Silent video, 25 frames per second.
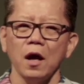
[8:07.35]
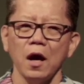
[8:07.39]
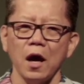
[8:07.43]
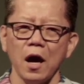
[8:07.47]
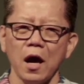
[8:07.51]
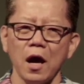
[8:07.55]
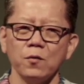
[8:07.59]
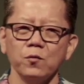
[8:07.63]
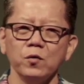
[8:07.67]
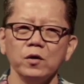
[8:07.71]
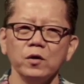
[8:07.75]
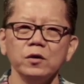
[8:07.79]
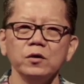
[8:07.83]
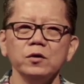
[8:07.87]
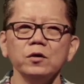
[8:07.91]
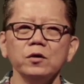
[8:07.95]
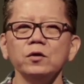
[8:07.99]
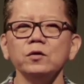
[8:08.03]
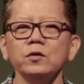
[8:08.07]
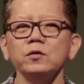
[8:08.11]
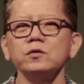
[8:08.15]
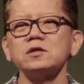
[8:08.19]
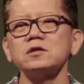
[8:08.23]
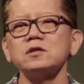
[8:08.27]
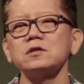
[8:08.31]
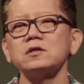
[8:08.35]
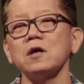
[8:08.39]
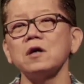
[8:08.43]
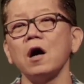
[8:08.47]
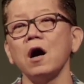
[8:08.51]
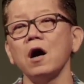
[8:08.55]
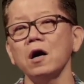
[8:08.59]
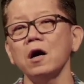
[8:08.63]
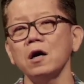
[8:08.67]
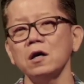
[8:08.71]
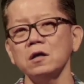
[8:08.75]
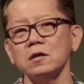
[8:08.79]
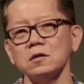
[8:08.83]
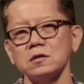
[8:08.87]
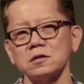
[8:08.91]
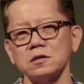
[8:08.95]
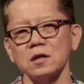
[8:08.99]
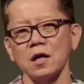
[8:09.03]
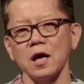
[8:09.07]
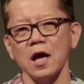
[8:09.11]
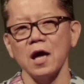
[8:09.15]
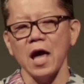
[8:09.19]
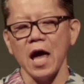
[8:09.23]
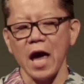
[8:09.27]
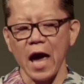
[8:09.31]
and renewed songs
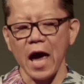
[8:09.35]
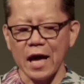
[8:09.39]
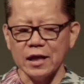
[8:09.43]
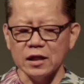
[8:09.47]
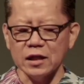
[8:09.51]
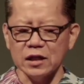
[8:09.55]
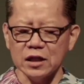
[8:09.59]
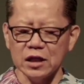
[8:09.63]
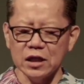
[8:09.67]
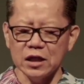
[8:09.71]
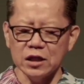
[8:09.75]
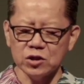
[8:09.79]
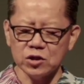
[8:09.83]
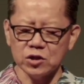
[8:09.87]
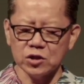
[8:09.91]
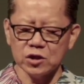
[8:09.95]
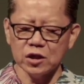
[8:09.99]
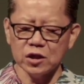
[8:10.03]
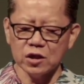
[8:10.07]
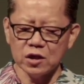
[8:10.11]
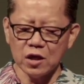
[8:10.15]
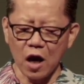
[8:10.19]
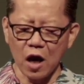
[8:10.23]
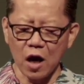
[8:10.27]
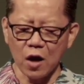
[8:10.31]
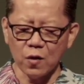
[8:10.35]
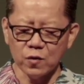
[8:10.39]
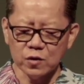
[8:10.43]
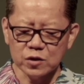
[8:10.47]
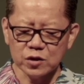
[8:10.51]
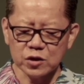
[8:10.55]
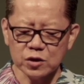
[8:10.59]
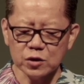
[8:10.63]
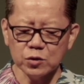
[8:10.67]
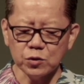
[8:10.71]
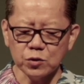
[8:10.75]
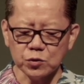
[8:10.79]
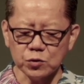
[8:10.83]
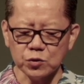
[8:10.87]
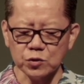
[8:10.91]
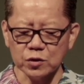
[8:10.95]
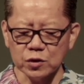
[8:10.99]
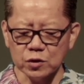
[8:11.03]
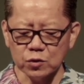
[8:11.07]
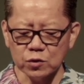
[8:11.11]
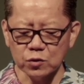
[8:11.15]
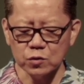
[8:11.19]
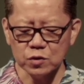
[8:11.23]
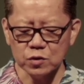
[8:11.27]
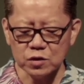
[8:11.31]
and teaching our
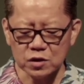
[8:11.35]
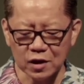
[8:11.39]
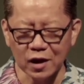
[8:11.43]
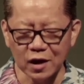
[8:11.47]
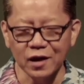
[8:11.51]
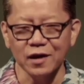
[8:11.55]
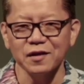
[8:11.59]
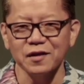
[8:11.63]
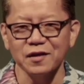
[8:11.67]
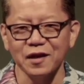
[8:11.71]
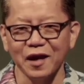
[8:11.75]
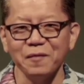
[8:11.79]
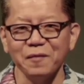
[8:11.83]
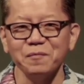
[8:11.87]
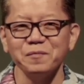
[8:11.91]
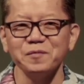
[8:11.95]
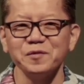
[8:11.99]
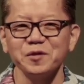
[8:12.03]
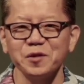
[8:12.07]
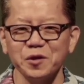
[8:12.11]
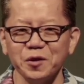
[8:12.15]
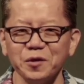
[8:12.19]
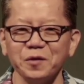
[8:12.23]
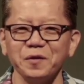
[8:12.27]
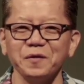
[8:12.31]
children to sing them too.